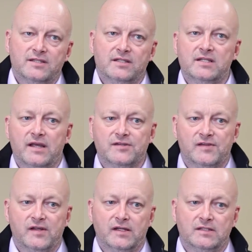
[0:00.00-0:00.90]
a
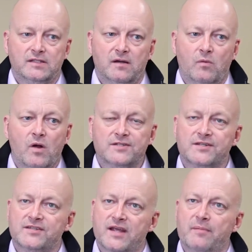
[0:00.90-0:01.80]
test that once
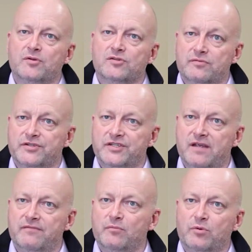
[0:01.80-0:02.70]
the samples are
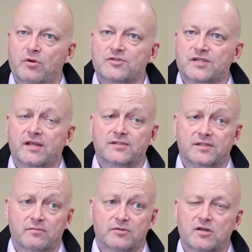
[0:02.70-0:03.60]
received and processed,
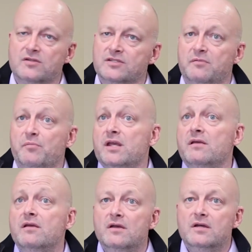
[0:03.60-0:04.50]
the results can
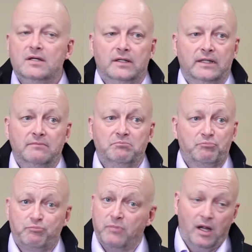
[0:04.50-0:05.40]
be
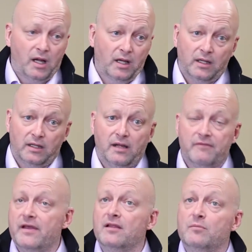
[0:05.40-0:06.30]

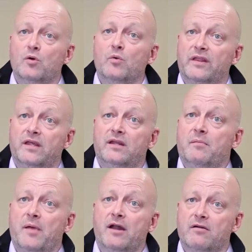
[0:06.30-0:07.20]
available within
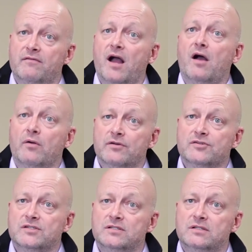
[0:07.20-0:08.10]
a matter of
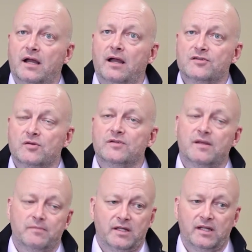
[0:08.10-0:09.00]
hours. So it's
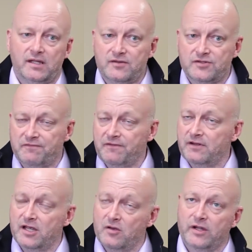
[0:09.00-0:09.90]
something that there's a
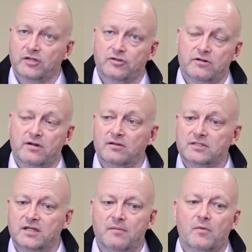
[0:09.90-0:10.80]
fairly quick
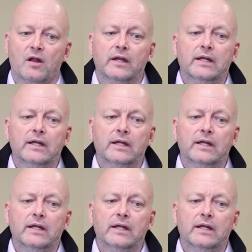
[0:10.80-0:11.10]
turnaround time on.